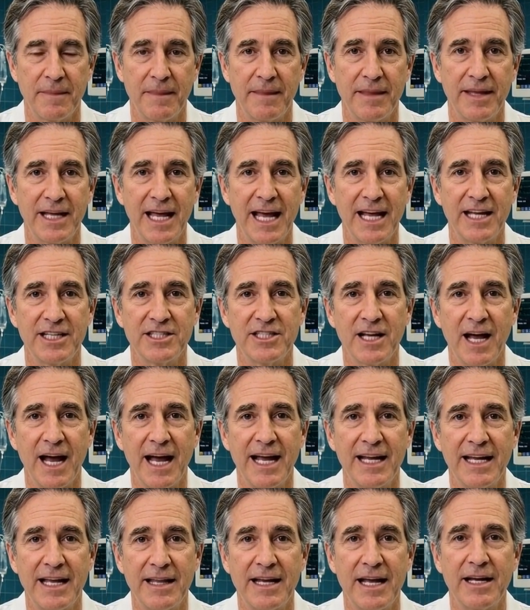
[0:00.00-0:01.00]
The
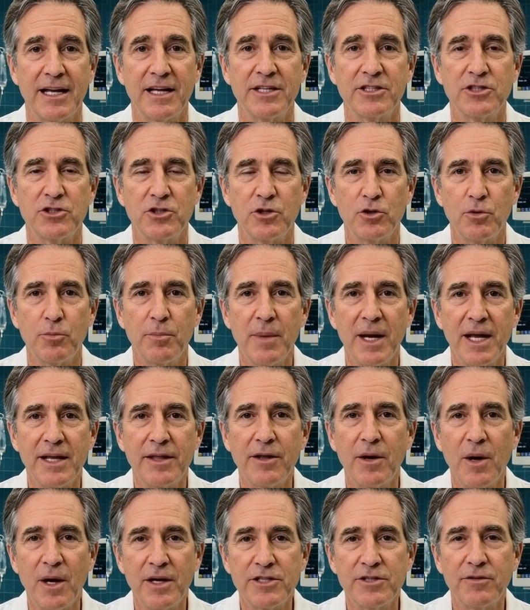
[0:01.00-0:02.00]
anxiety that consumed my
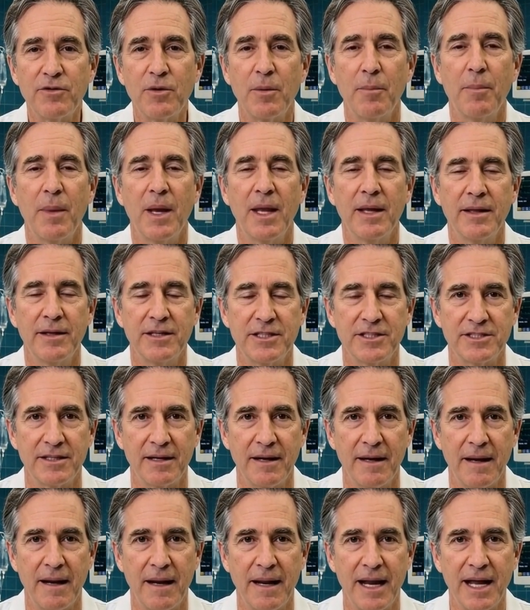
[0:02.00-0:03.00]
thoughts for months
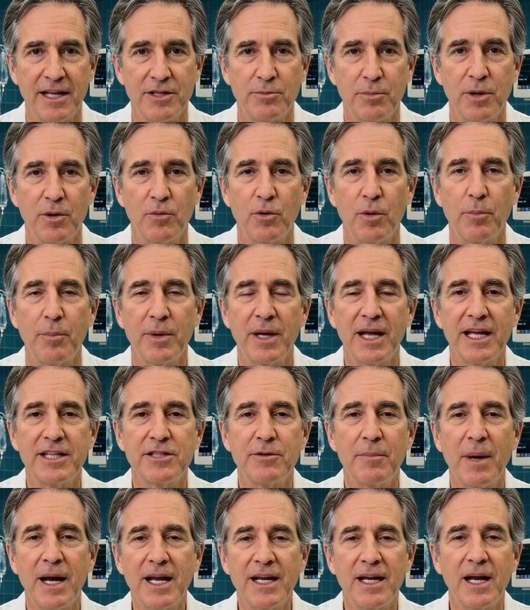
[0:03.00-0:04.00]
has been
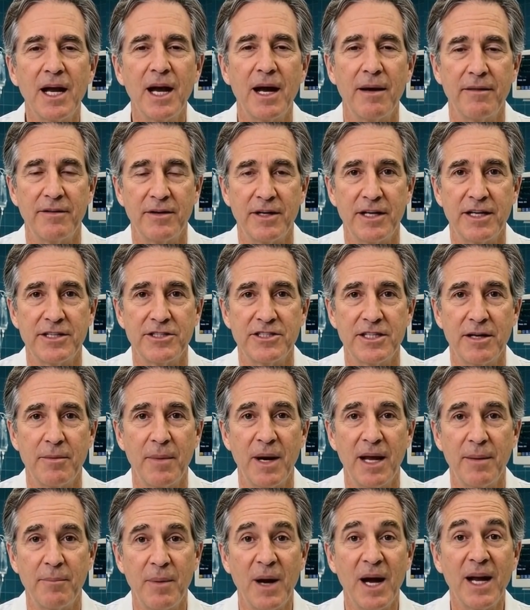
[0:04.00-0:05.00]
replaced by confidence in
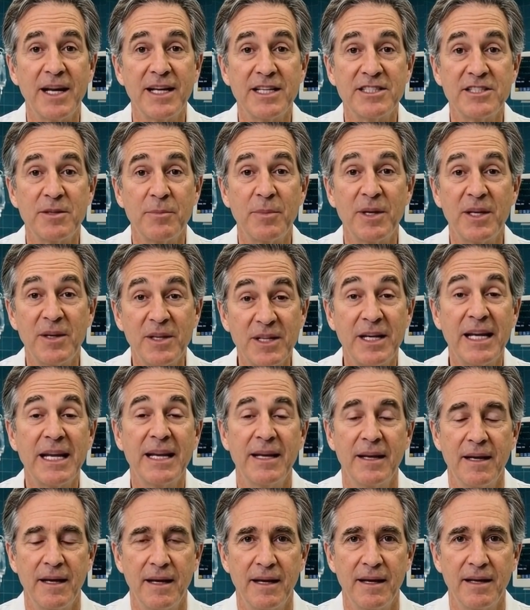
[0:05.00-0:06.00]
my body's
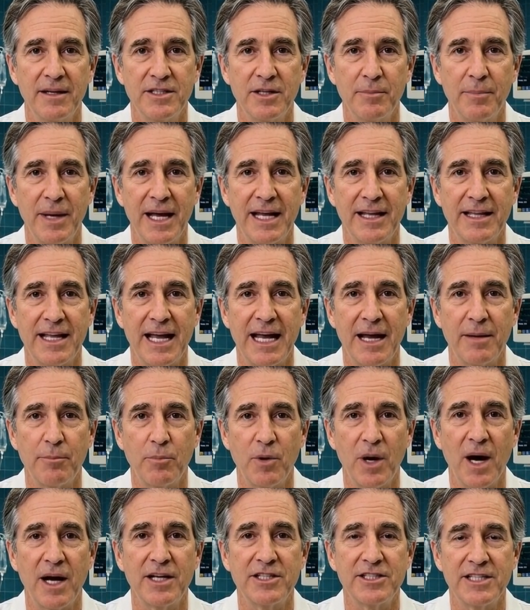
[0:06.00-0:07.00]
ability to maintain
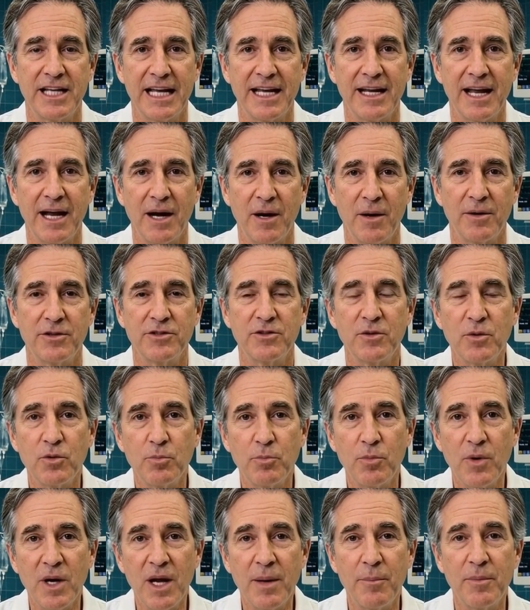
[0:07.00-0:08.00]
prostate health through
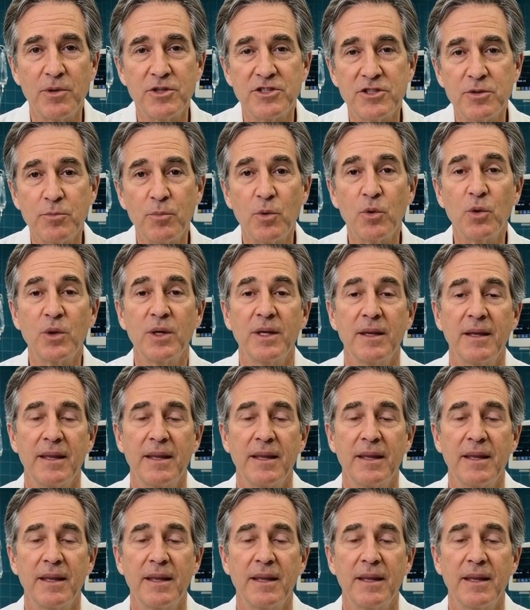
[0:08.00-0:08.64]
proper support.